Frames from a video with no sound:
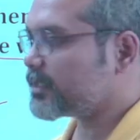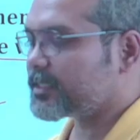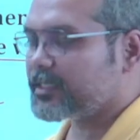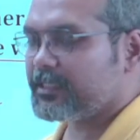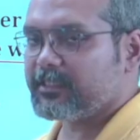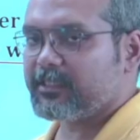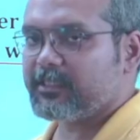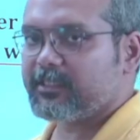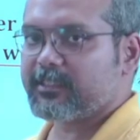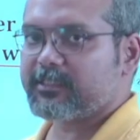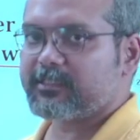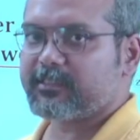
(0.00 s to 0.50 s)
the
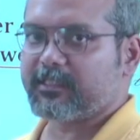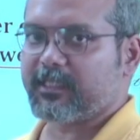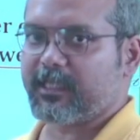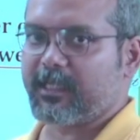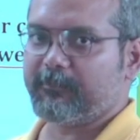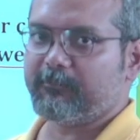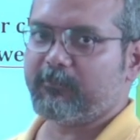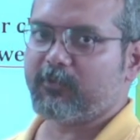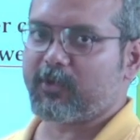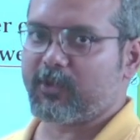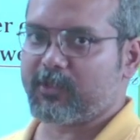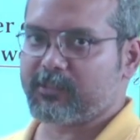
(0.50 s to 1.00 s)
same
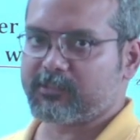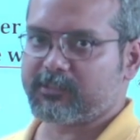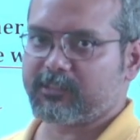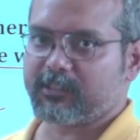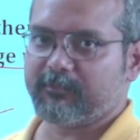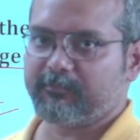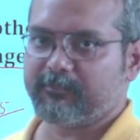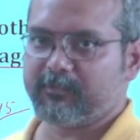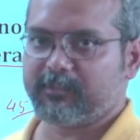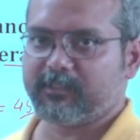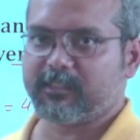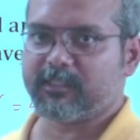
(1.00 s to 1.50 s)
concept,
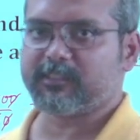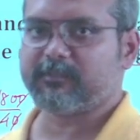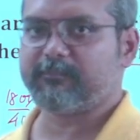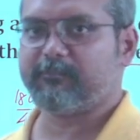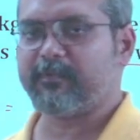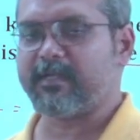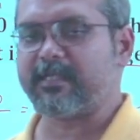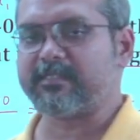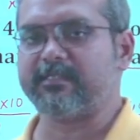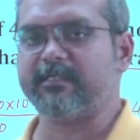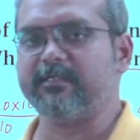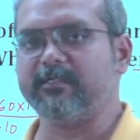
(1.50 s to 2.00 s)
just
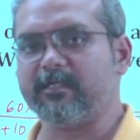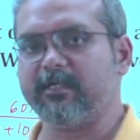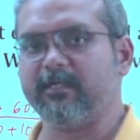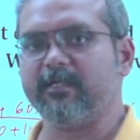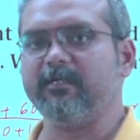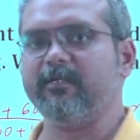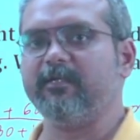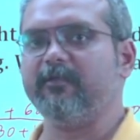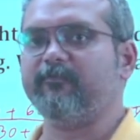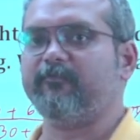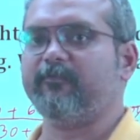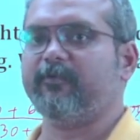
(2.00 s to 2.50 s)
presented in
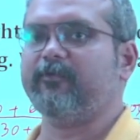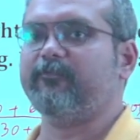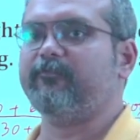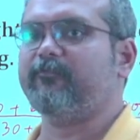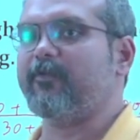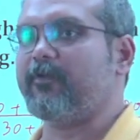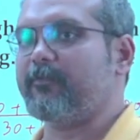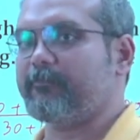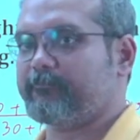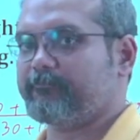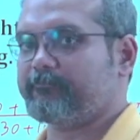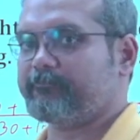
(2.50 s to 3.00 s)
different form.
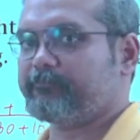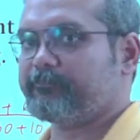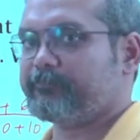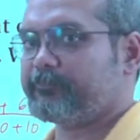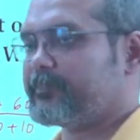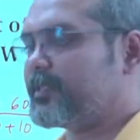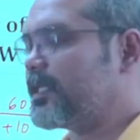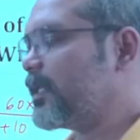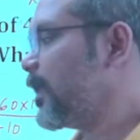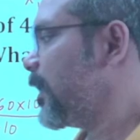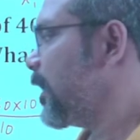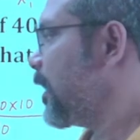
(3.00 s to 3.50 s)

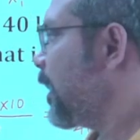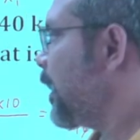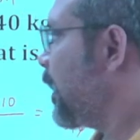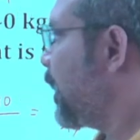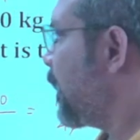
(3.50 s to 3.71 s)
Now